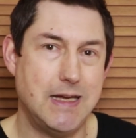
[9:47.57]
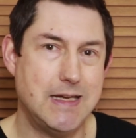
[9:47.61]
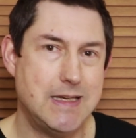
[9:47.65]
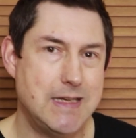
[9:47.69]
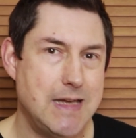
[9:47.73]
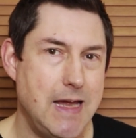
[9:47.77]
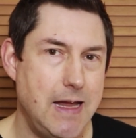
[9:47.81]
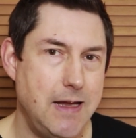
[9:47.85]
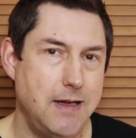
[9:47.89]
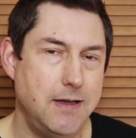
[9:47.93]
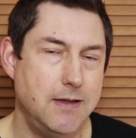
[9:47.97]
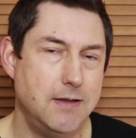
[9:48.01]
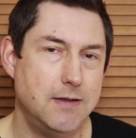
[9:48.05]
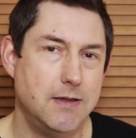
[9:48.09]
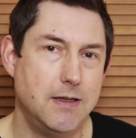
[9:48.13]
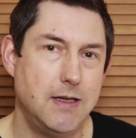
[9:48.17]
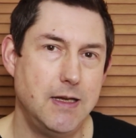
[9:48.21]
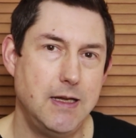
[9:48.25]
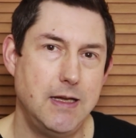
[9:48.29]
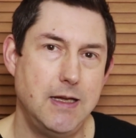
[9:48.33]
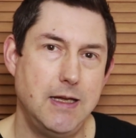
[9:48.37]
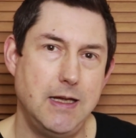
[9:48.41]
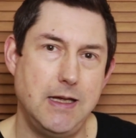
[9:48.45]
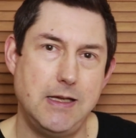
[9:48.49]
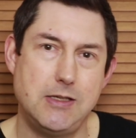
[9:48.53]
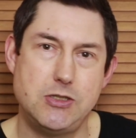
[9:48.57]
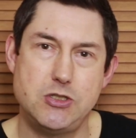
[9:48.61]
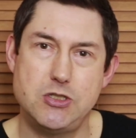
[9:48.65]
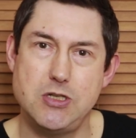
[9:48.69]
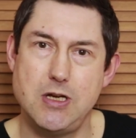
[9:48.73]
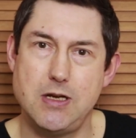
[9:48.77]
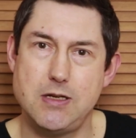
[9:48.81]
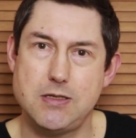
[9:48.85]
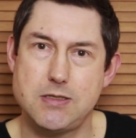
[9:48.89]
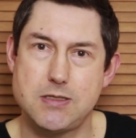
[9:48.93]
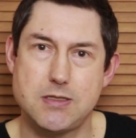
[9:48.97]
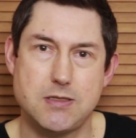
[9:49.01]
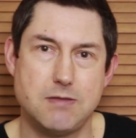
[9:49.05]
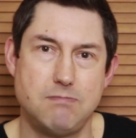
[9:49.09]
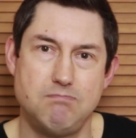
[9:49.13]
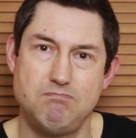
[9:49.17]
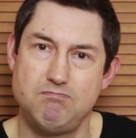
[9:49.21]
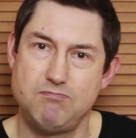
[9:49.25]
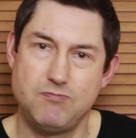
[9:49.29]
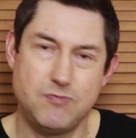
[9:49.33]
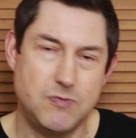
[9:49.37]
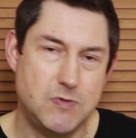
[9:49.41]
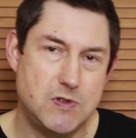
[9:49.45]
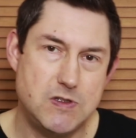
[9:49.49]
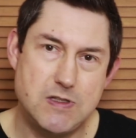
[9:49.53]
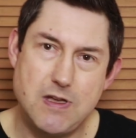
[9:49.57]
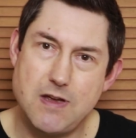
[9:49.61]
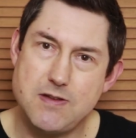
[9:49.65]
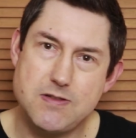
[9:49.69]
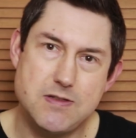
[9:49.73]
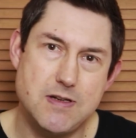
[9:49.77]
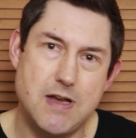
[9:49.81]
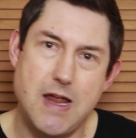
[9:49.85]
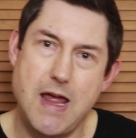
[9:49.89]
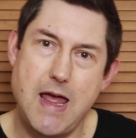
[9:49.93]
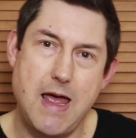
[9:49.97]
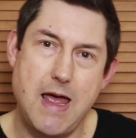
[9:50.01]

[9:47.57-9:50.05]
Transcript: again, it just doesn't